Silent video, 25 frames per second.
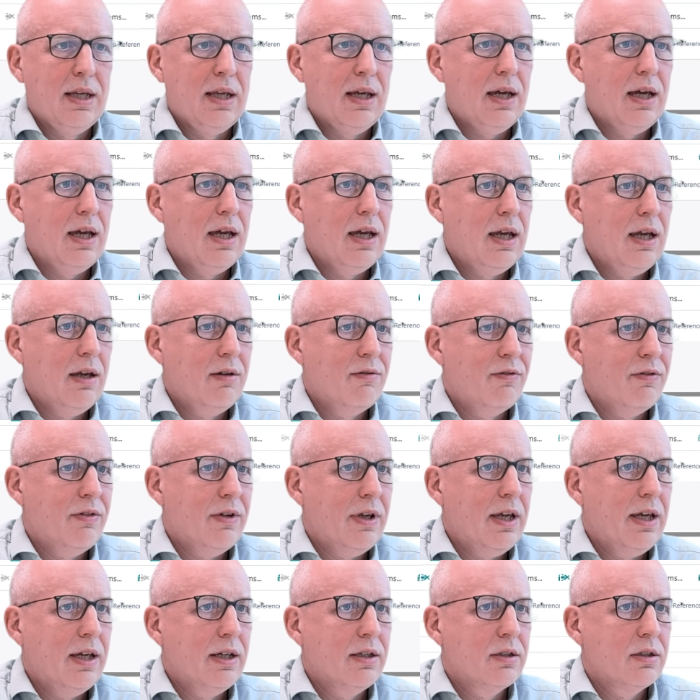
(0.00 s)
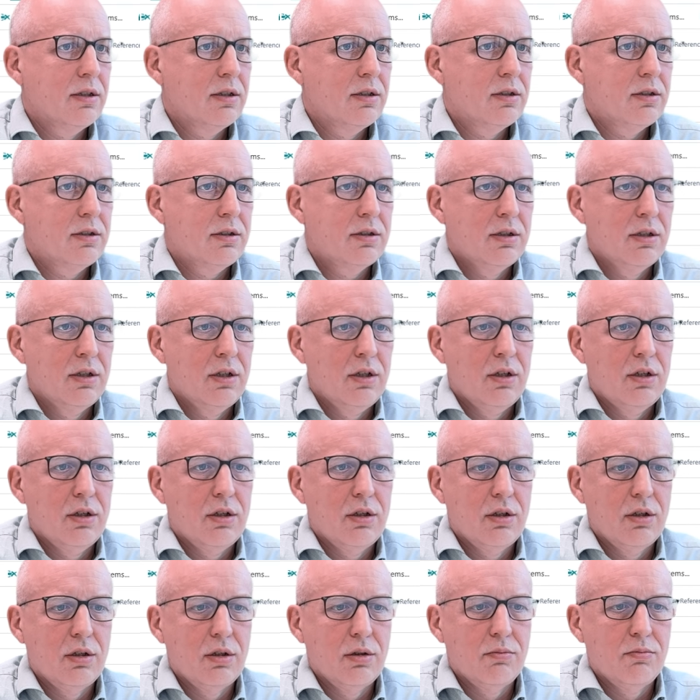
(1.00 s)
I have added
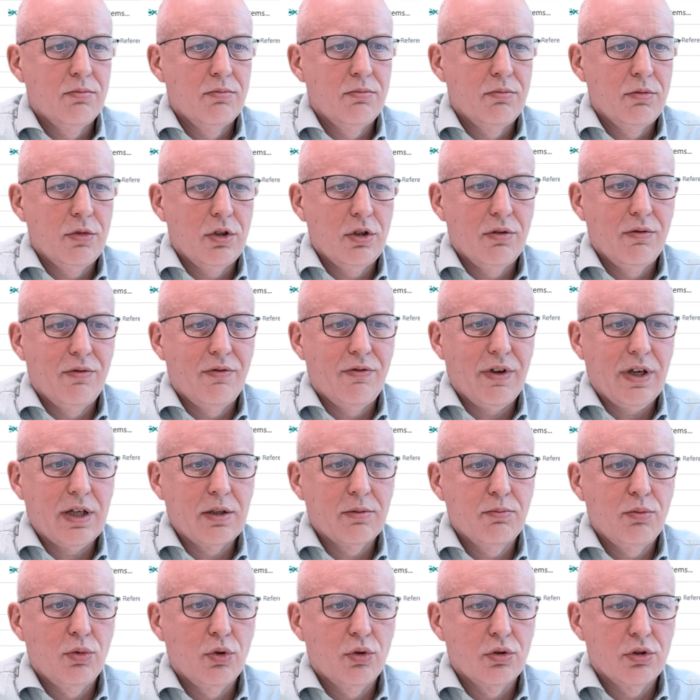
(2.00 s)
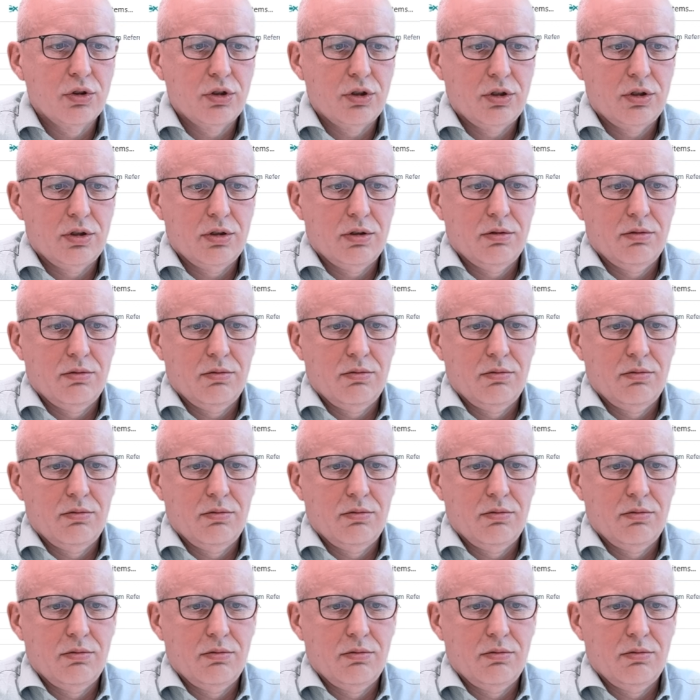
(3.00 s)
a fact box